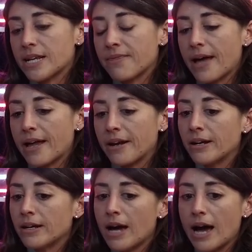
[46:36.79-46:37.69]
And then
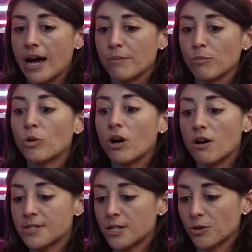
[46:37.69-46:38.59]
um, we're
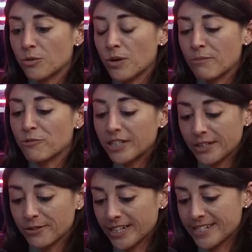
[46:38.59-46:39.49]
also I'm really
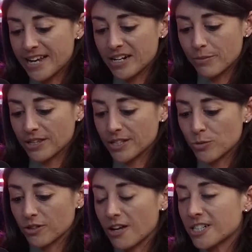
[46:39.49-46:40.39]
really excited about this.
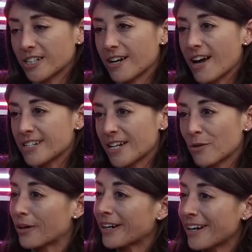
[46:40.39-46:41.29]
We're launching a content
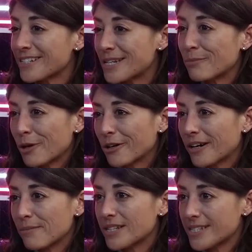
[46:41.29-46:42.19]
organizing
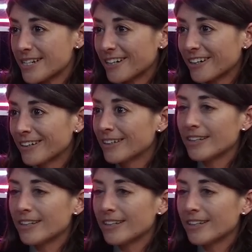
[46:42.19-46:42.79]
program this year.